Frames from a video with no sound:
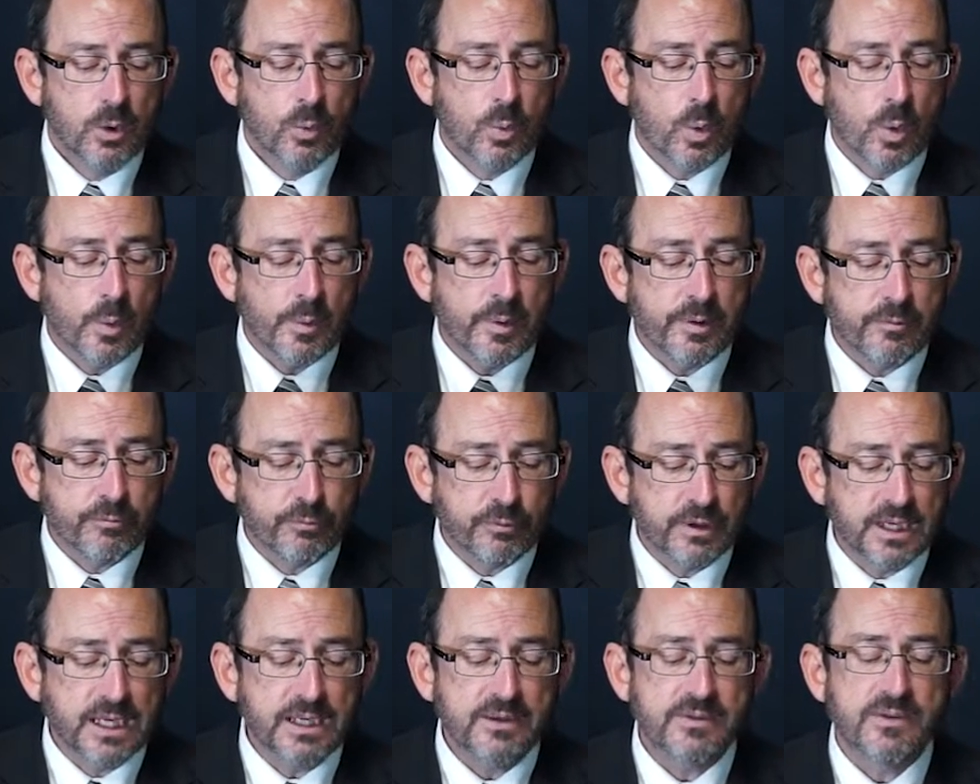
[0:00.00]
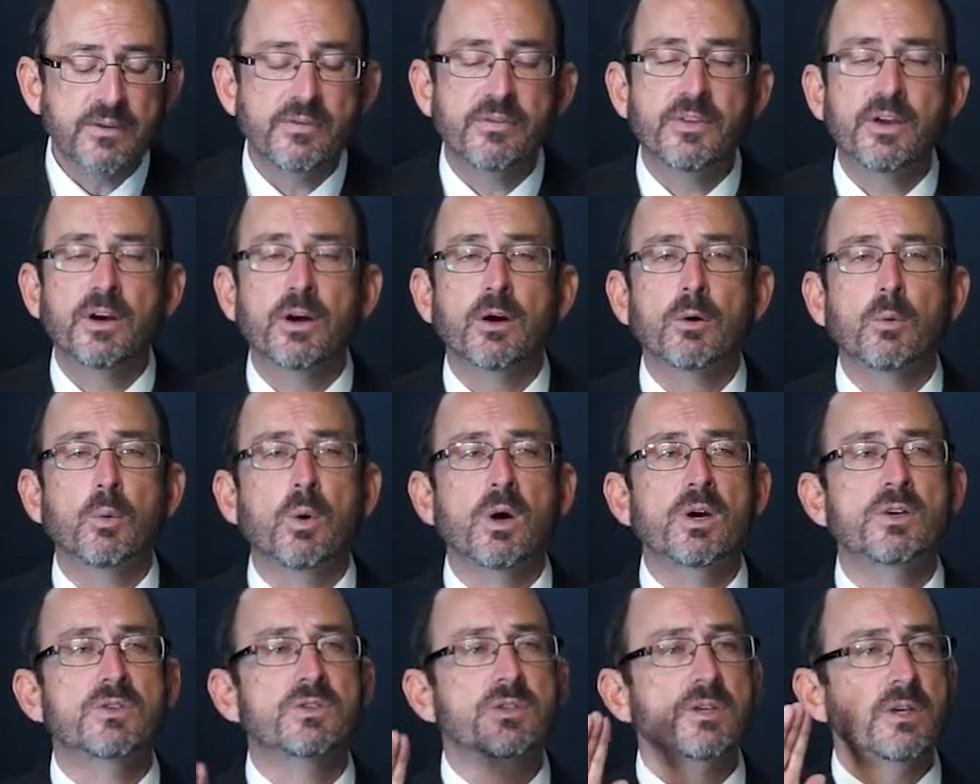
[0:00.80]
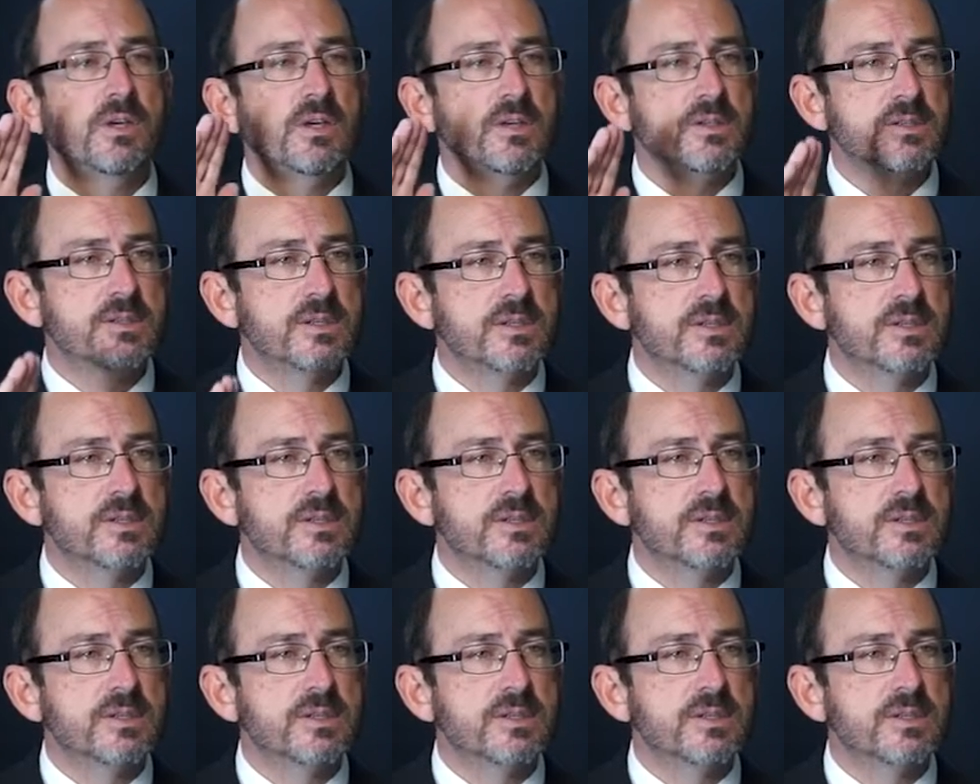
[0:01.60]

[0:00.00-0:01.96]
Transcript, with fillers: Well, we read that there was his